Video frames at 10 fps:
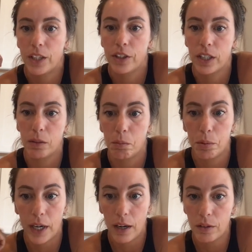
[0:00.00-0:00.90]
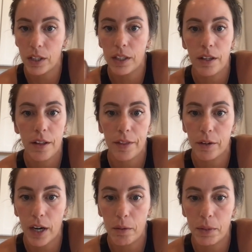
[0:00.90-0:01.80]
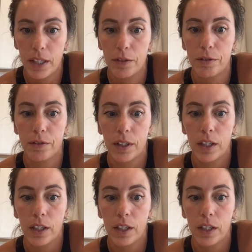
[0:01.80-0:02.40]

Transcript: You're going to brown the ground beef.